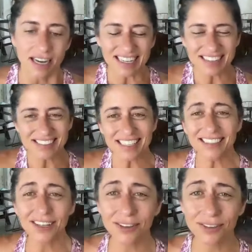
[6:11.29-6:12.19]
I was like,
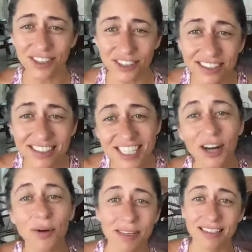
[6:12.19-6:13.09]
are you going to
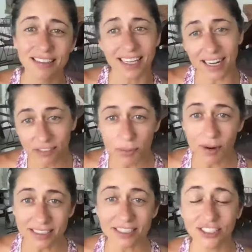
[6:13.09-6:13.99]
tell me, like every
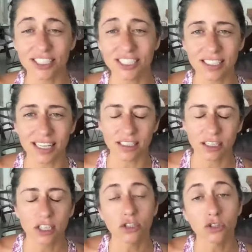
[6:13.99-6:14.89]
practitioner, like,
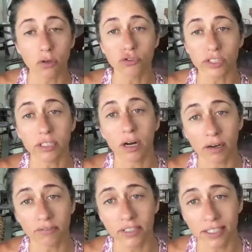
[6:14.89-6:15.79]
don't drink
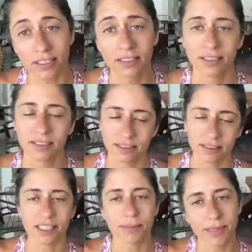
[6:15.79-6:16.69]
coffee?
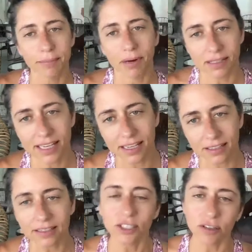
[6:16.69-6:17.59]
Let's be a
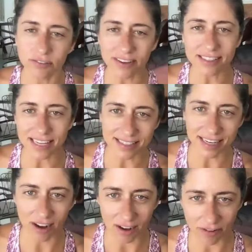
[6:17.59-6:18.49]
buzzkill. No offense,
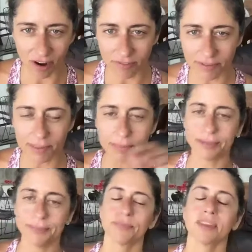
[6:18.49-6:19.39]
anti-coffee
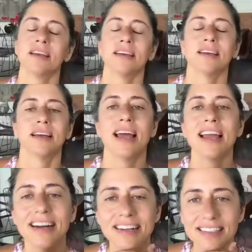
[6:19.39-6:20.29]
people.
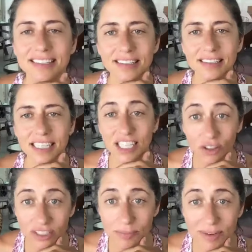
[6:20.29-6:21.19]
And he
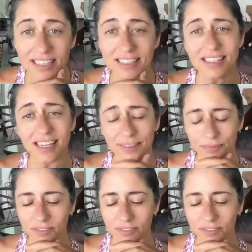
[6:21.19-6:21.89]
looked at me and he's like,